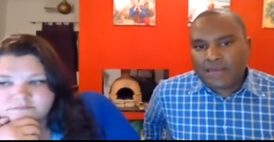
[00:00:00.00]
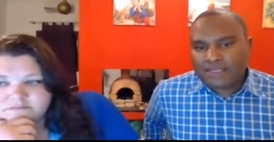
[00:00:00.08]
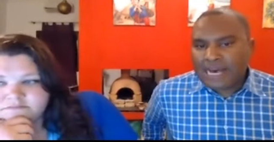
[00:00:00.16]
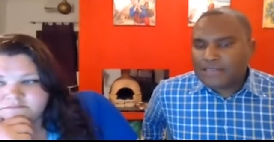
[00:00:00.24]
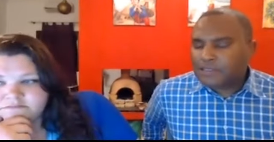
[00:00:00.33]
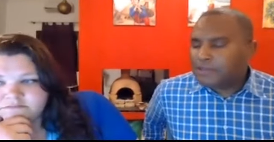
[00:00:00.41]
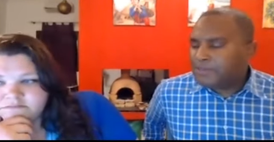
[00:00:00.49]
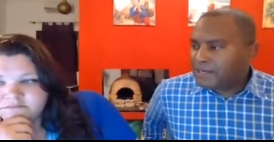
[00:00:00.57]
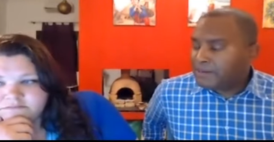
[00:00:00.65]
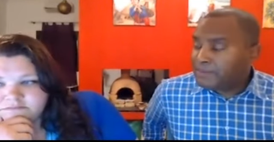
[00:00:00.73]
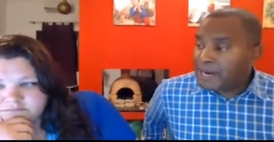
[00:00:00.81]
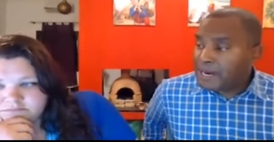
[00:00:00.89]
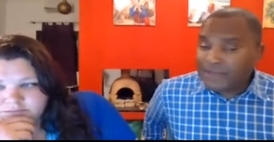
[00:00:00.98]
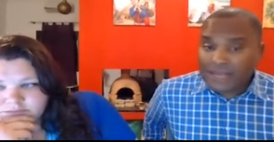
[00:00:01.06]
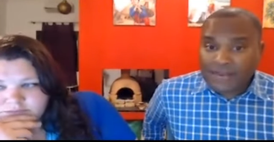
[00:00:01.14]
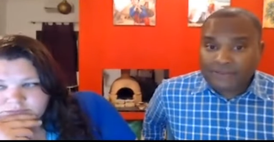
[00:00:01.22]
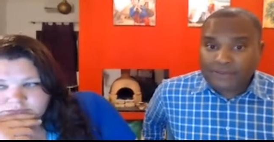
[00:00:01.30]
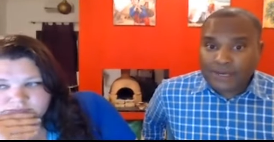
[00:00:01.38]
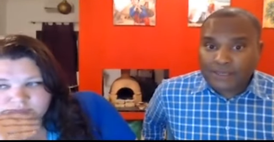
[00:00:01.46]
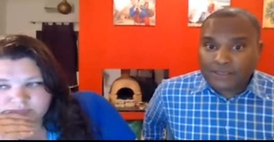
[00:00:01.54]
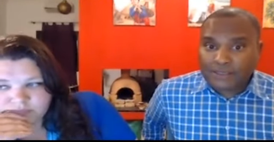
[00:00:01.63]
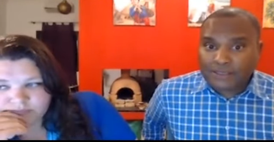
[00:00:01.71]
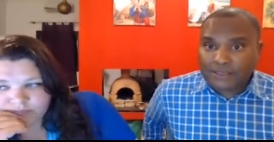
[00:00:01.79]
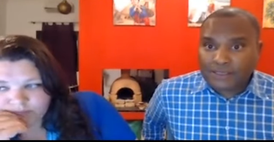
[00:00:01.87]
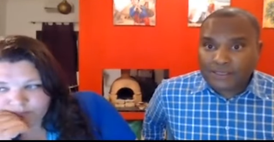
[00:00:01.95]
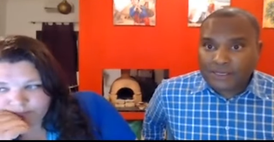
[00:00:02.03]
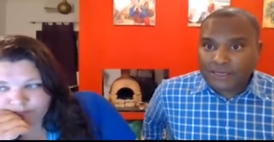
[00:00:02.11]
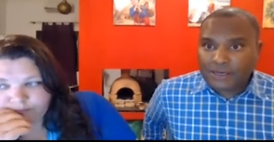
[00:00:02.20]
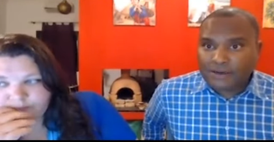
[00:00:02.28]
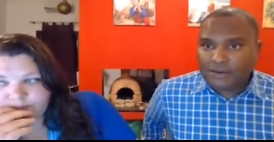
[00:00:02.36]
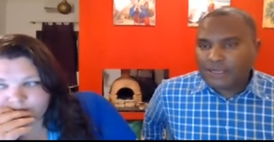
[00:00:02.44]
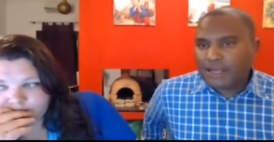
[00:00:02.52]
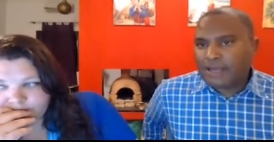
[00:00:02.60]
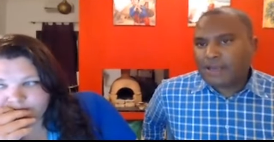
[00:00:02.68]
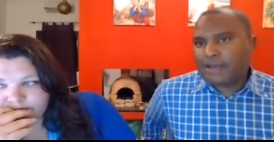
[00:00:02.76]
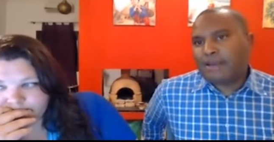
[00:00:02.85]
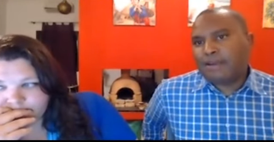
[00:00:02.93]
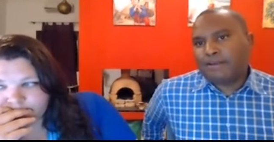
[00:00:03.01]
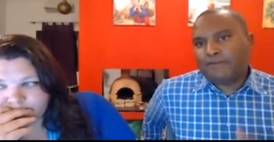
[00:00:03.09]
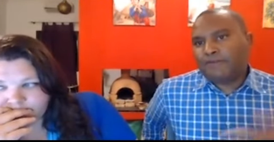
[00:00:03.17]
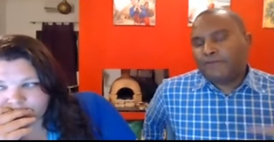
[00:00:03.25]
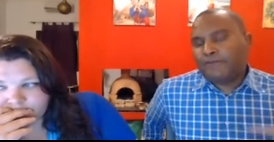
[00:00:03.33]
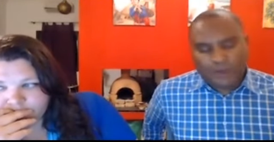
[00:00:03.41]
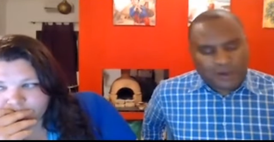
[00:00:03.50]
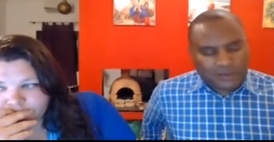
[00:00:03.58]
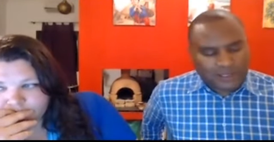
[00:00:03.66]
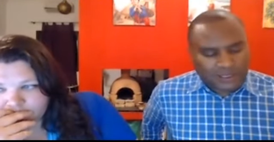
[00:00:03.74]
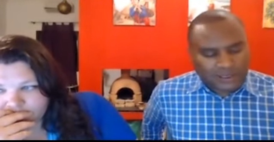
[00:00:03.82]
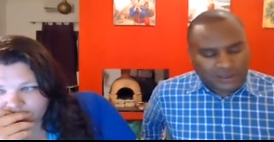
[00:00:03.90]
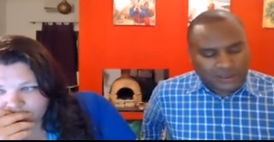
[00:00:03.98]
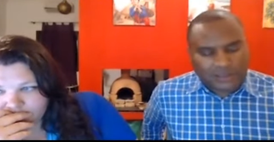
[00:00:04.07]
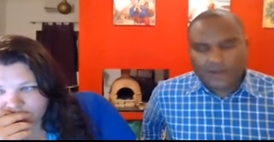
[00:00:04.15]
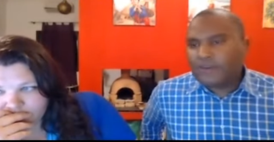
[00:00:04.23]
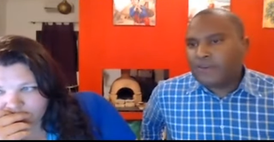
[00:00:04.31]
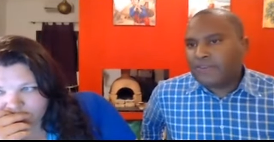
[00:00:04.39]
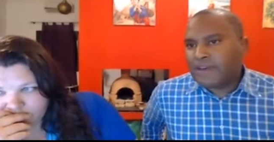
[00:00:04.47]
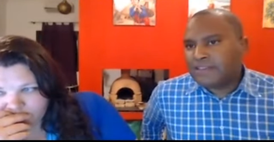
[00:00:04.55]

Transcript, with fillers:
Speaker 1: exacerbated by the heavy metals. You know, if, the most conservative